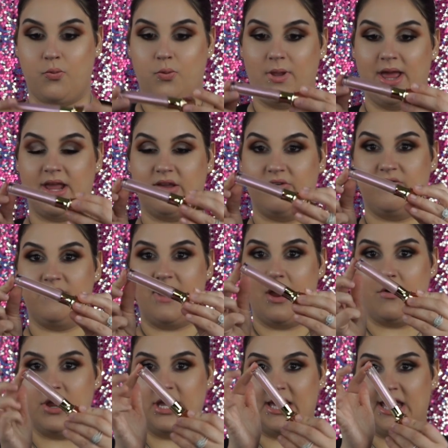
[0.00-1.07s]
Like
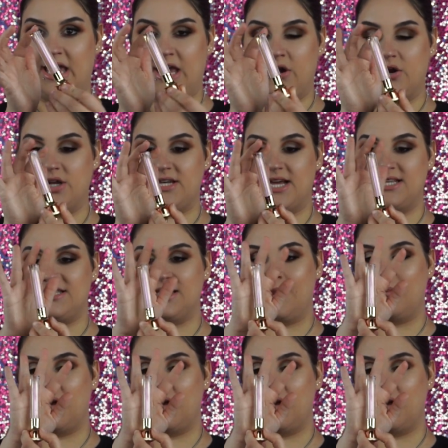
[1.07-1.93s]
very iridescent.